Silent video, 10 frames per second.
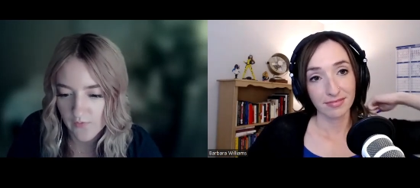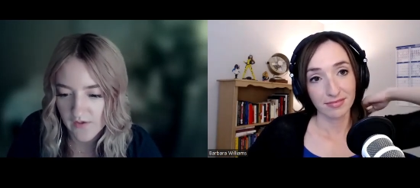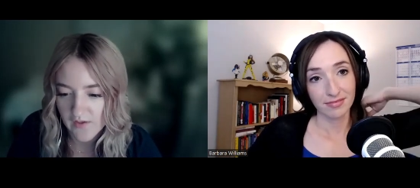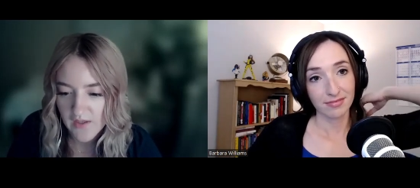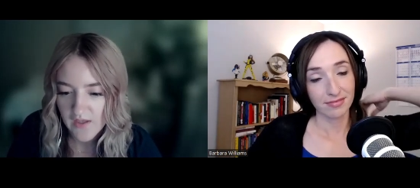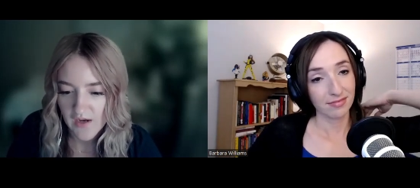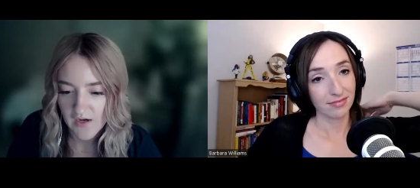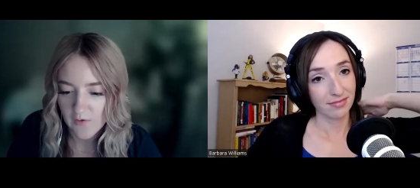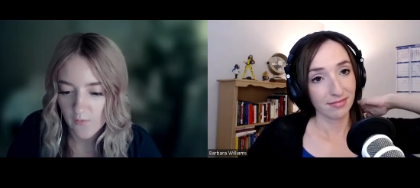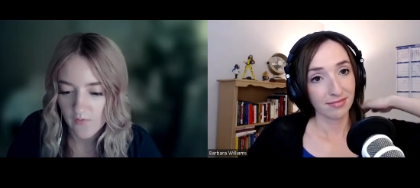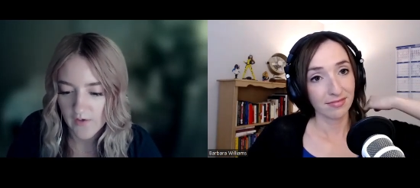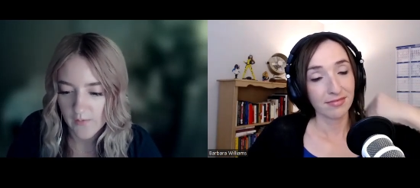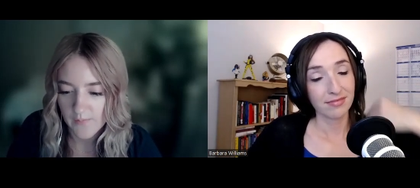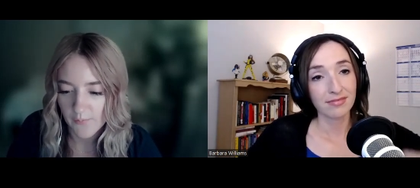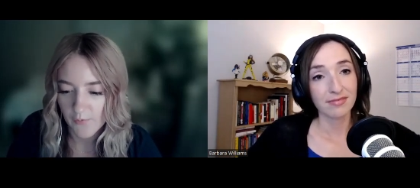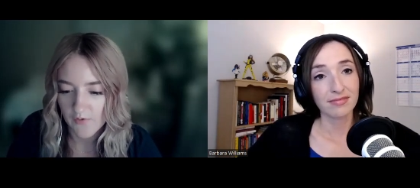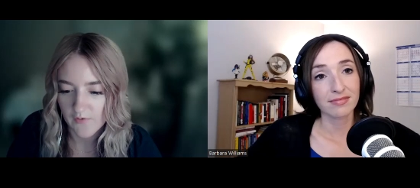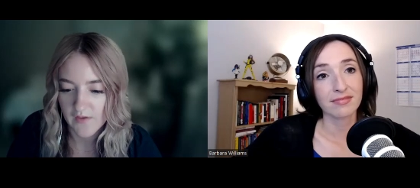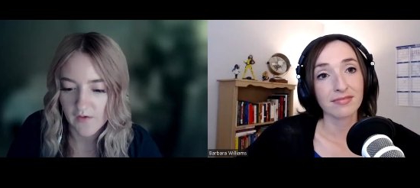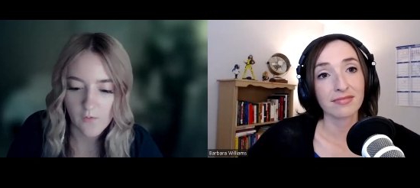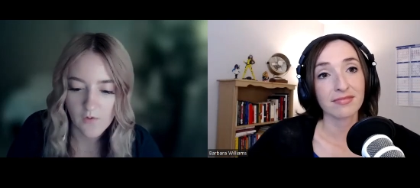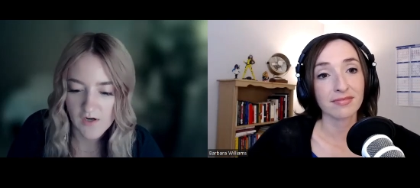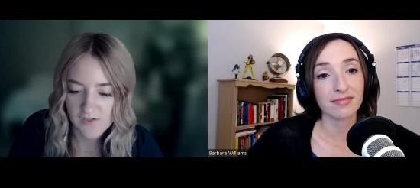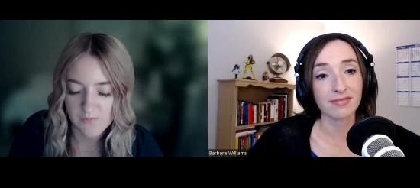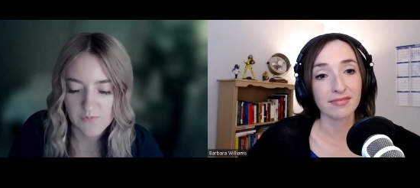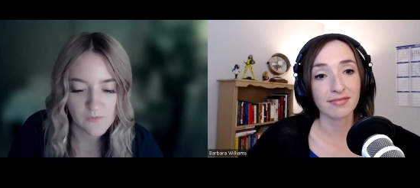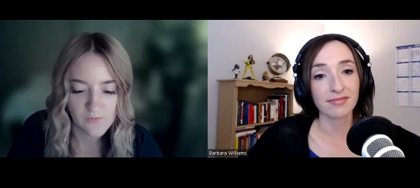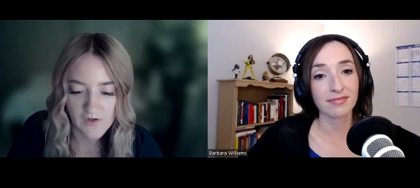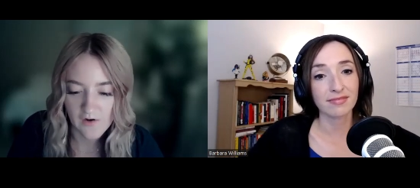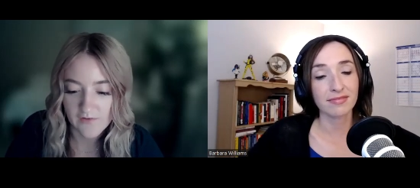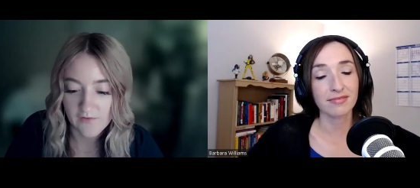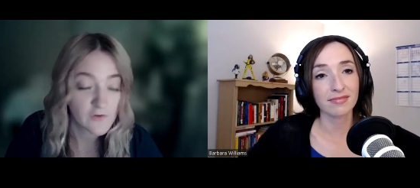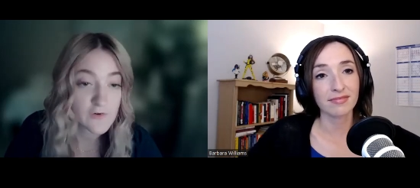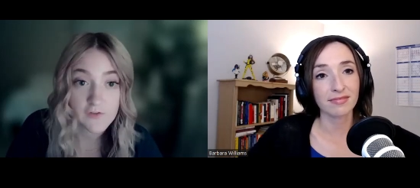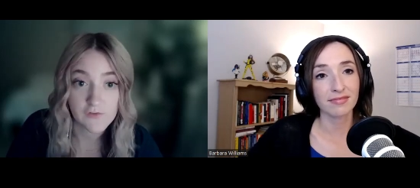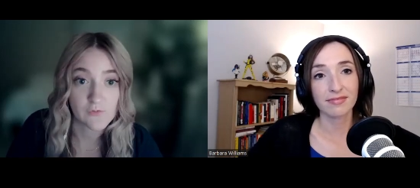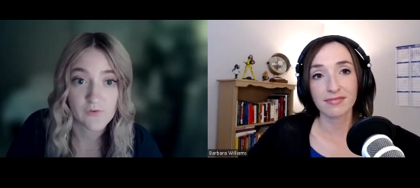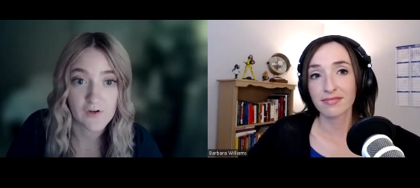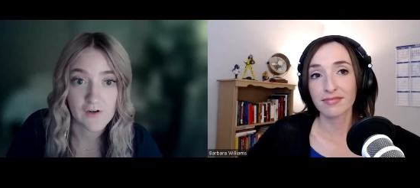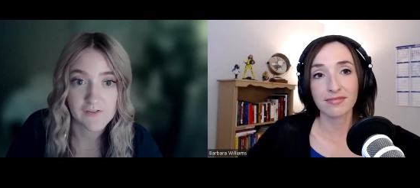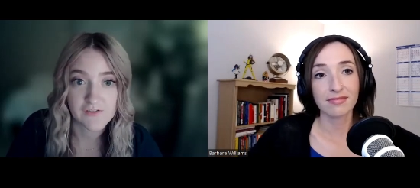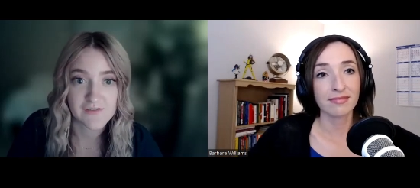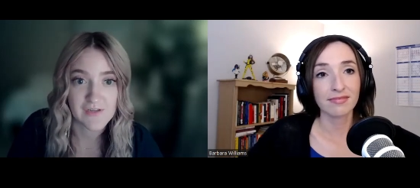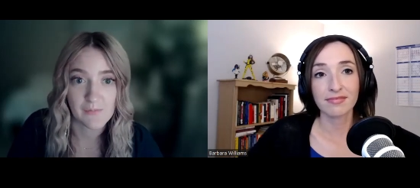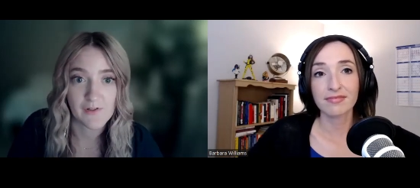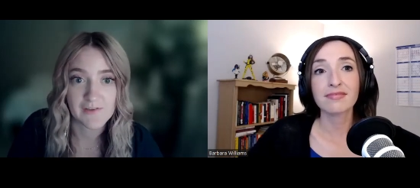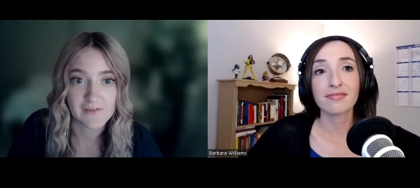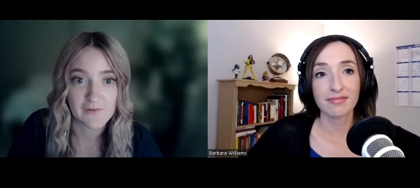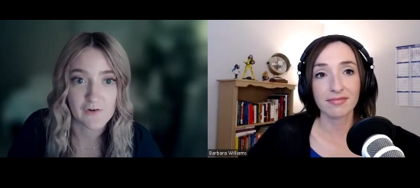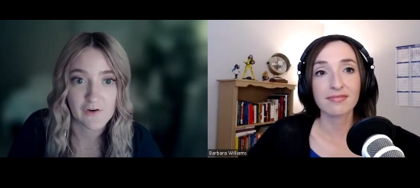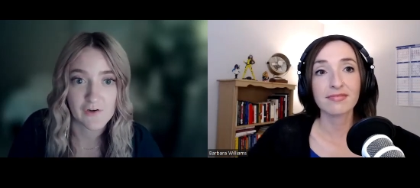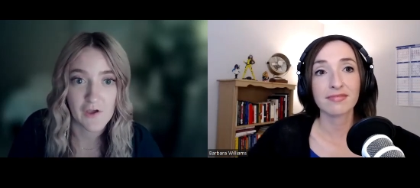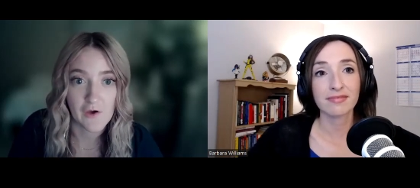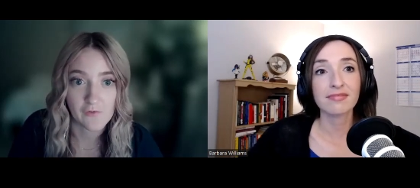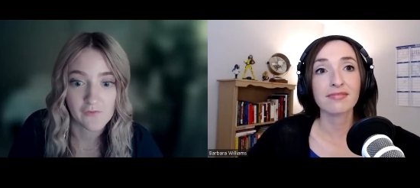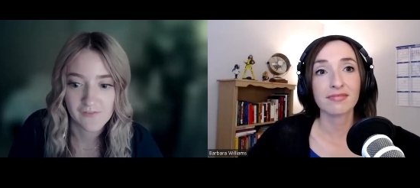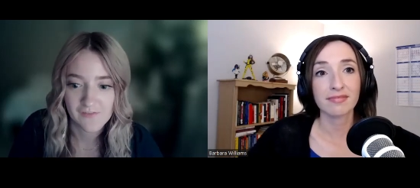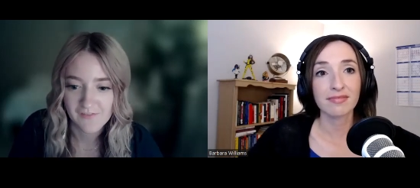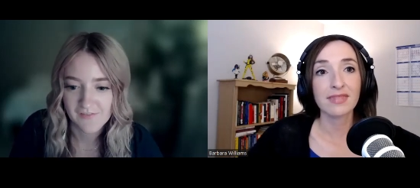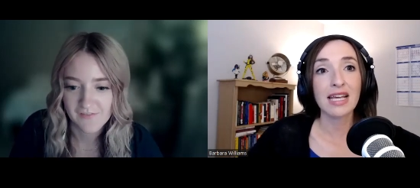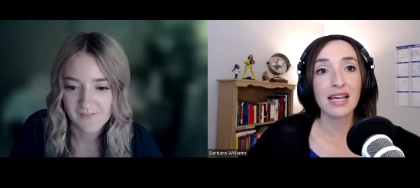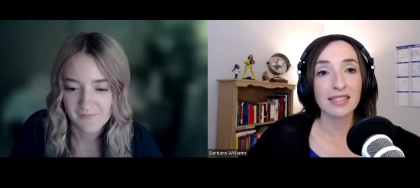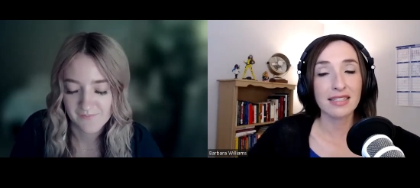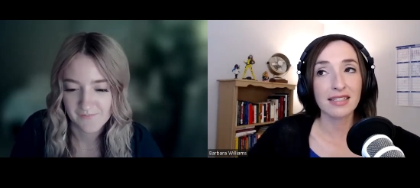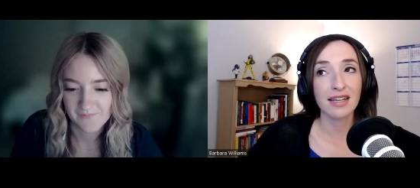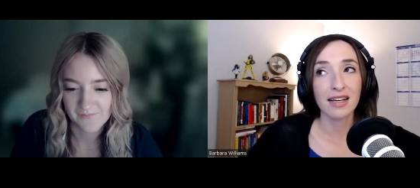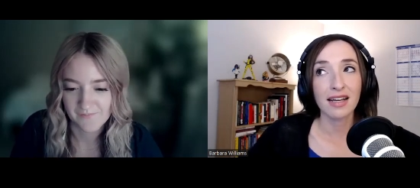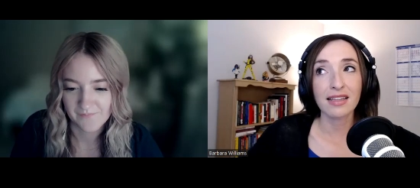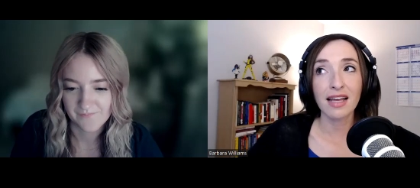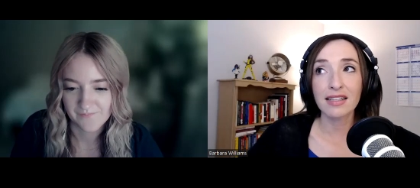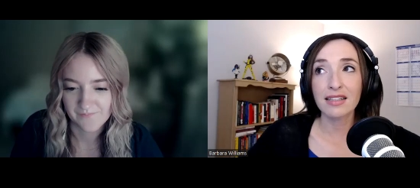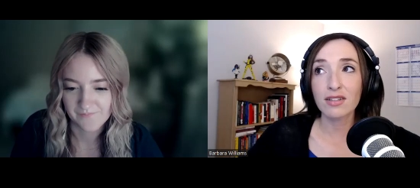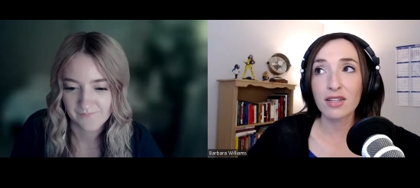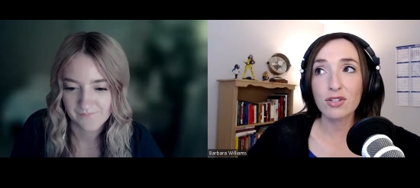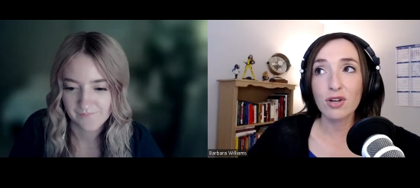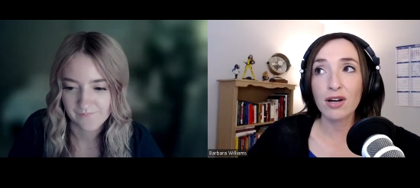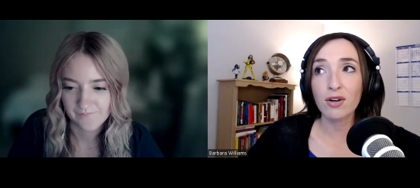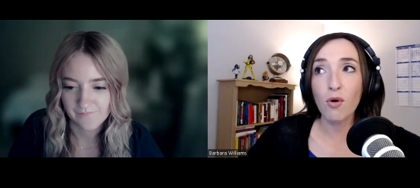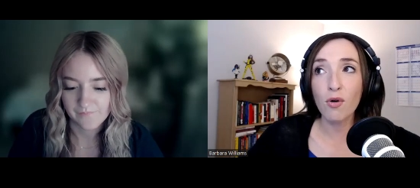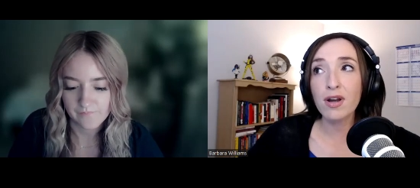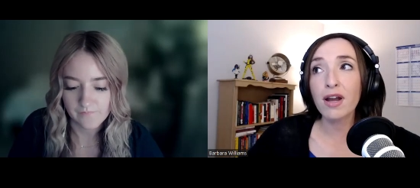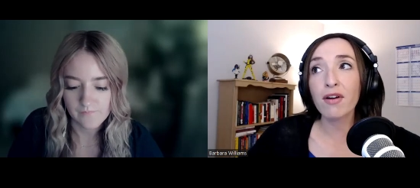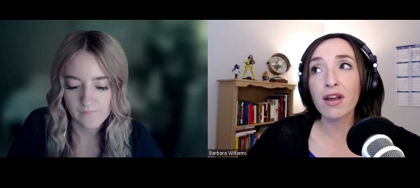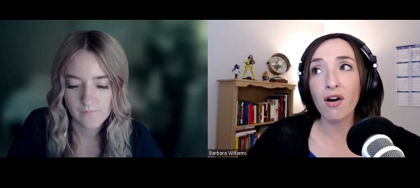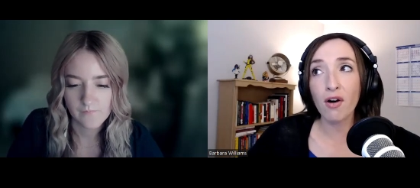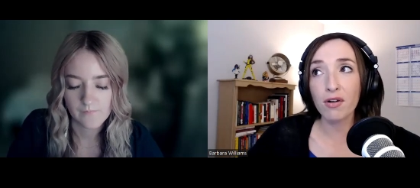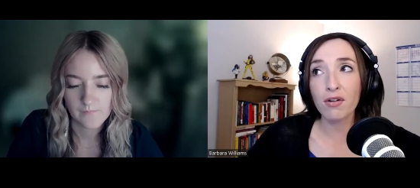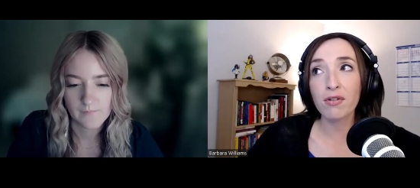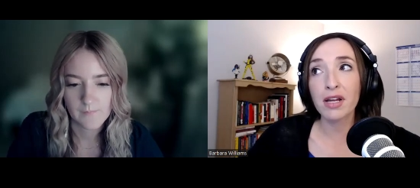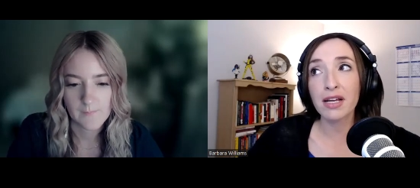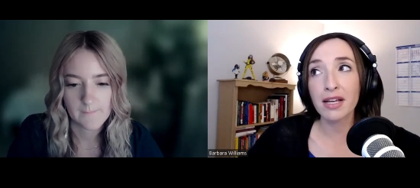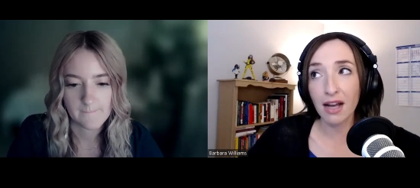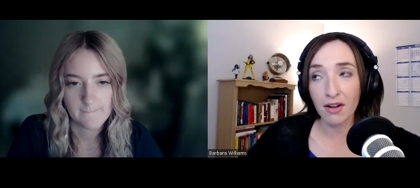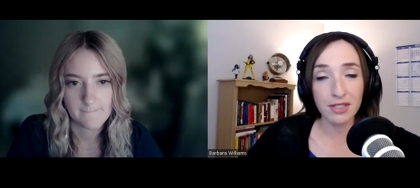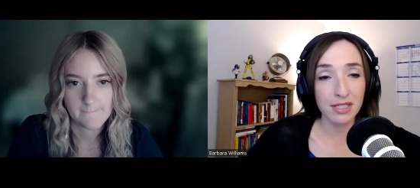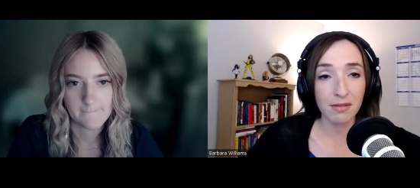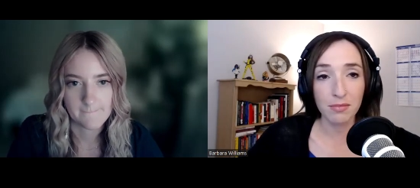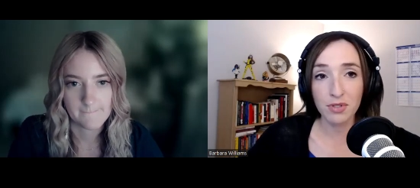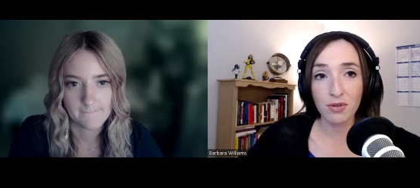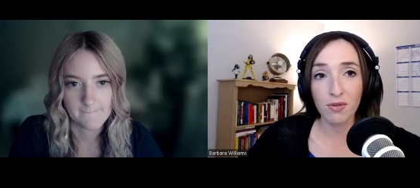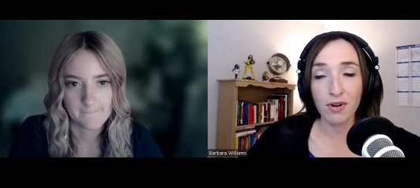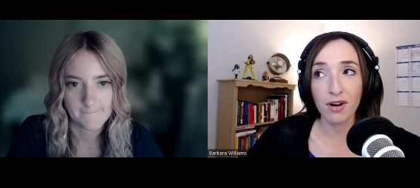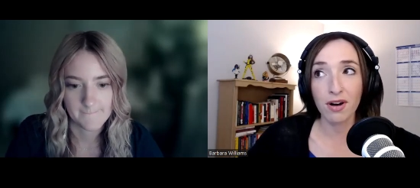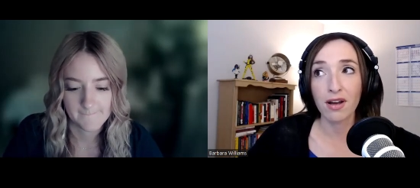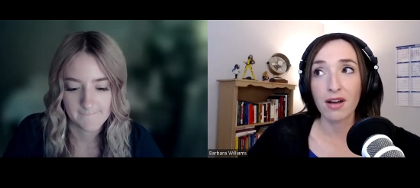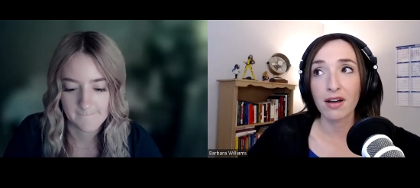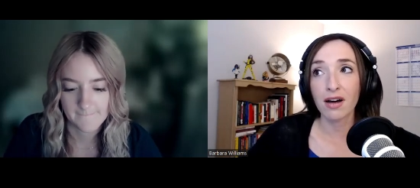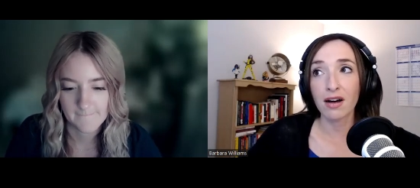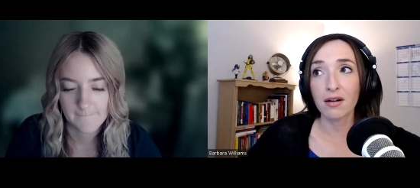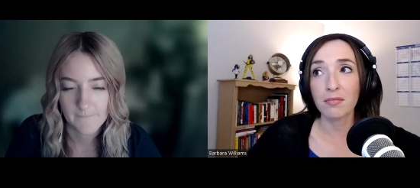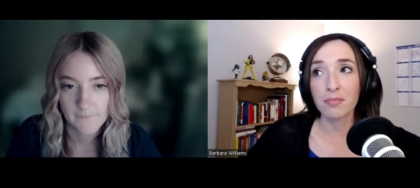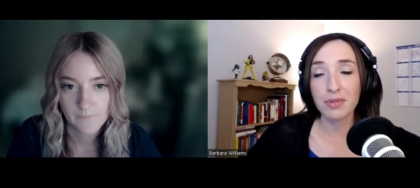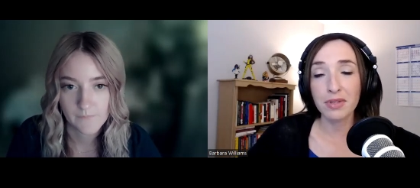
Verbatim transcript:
Speaker 1: that I know a lot of people are like, oh gosh, I'm too far gone. You're not too far gone. Just stabilize it and you're good to go.
Speaker 2: Yes. And that it's a coronary artery calcium score. Um,